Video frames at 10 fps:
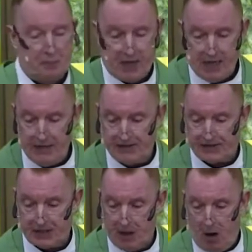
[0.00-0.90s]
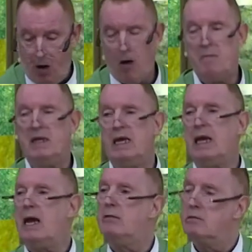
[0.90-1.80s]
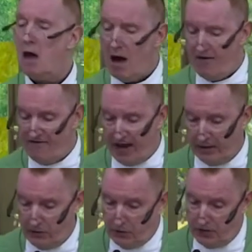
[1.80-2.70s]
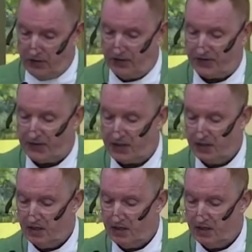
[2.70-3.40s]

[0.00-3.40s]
peace and harmony and love and goodness.